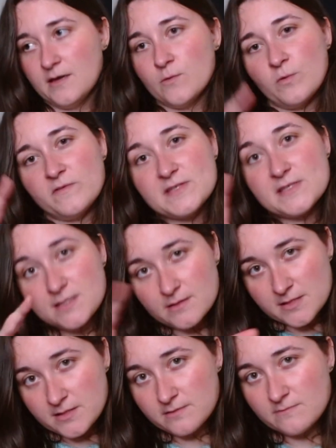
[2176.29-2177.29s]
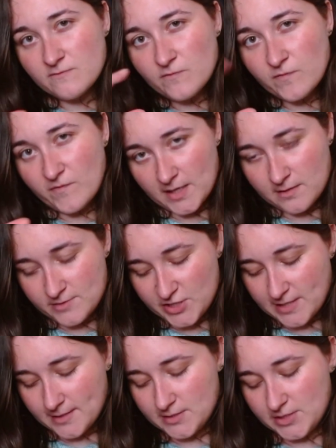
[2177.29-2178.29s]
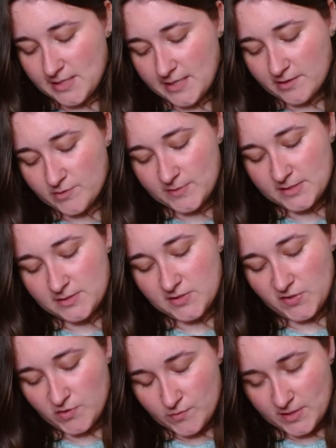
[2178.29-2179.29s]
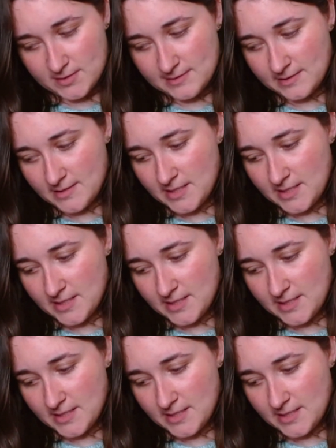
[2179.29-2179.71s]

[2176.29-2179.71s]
with still a fun, challenging element to it,